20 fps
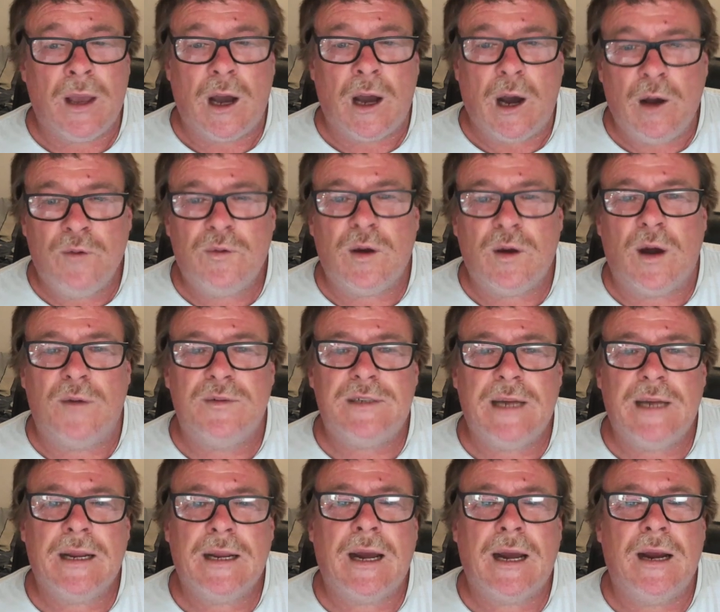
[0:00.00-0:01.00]
I've, I've
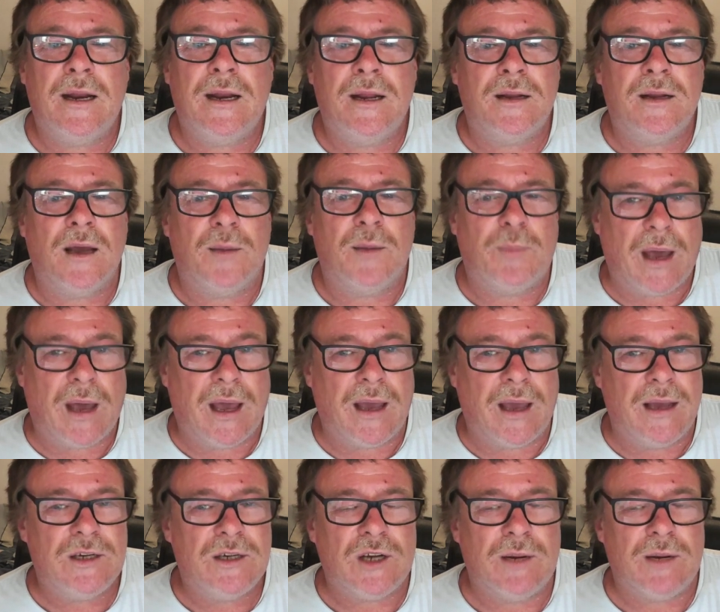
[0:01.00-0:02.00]
dedicated a
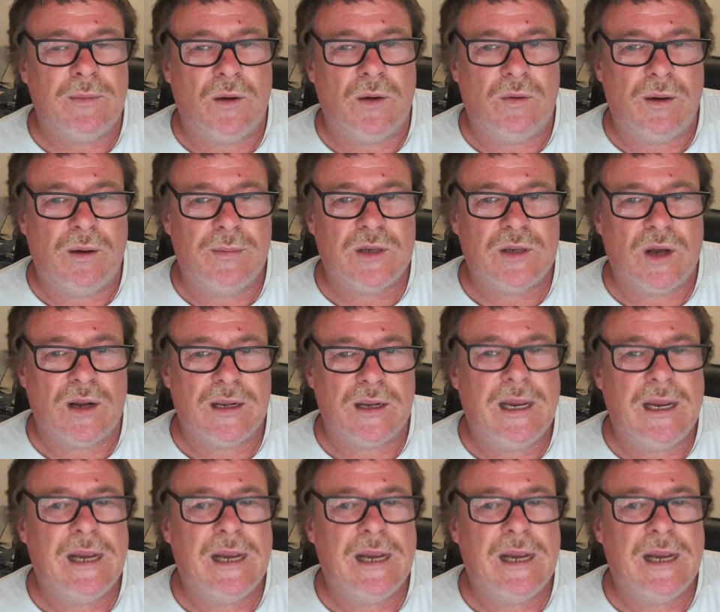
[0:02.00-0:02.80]
page on my website,